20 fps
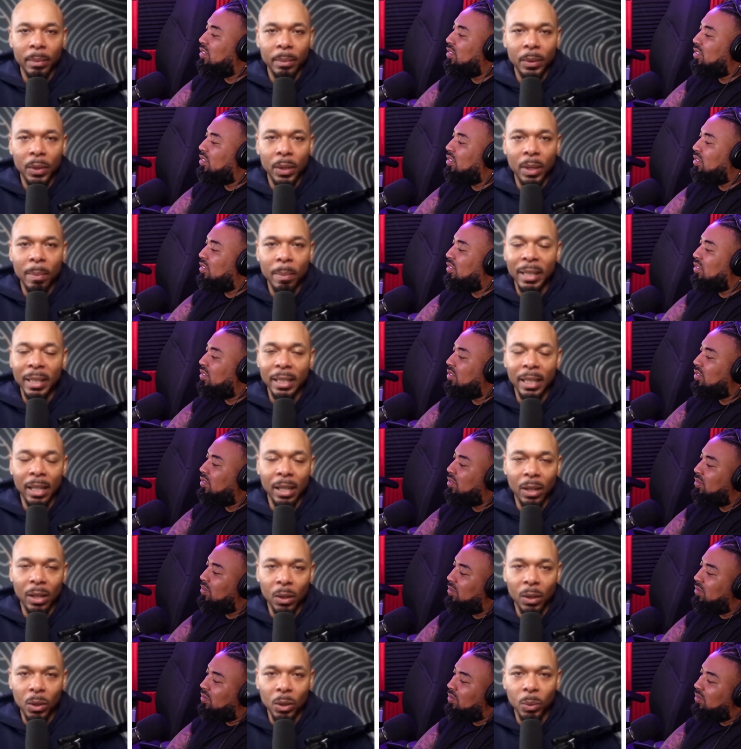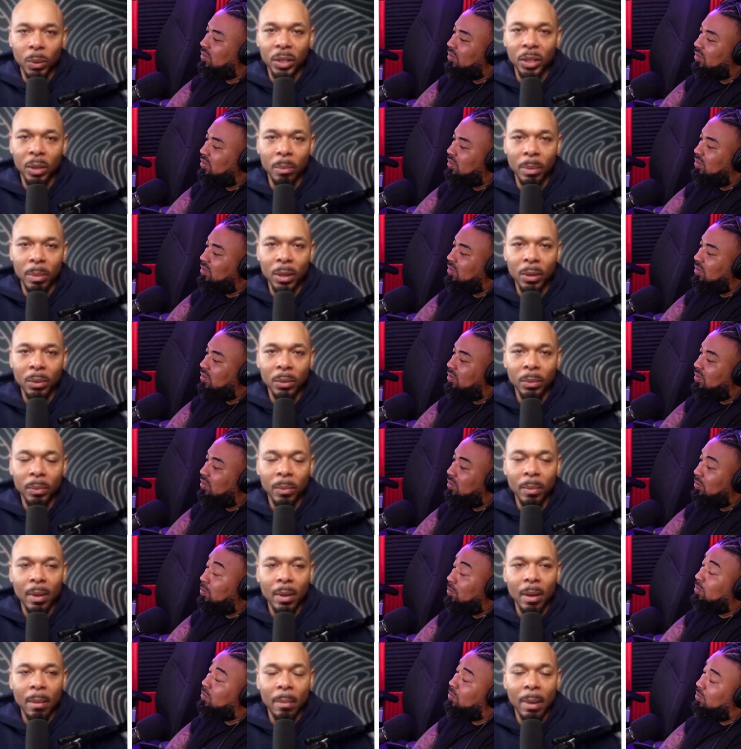Speaker 1: you can basically lose what you built.
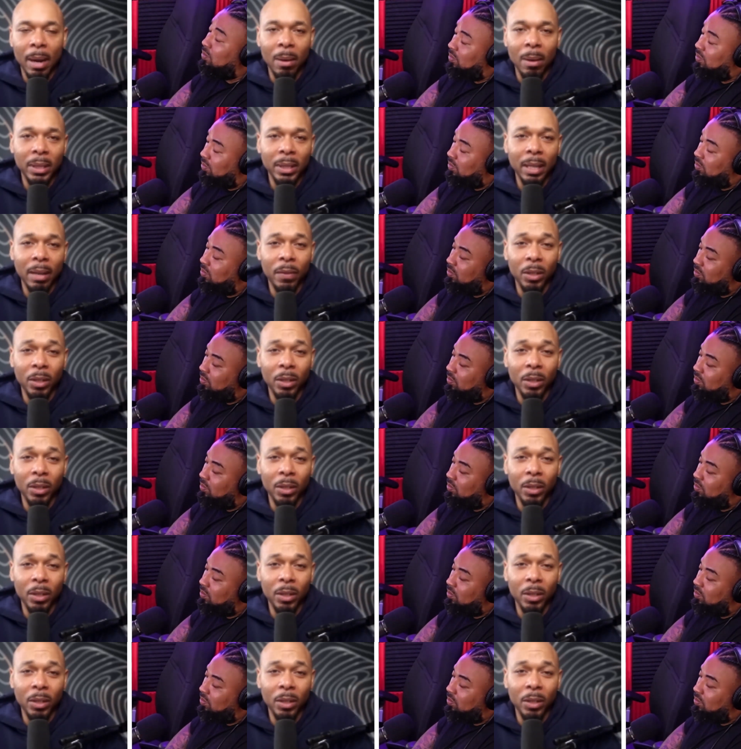Mm-hmm. But I would say if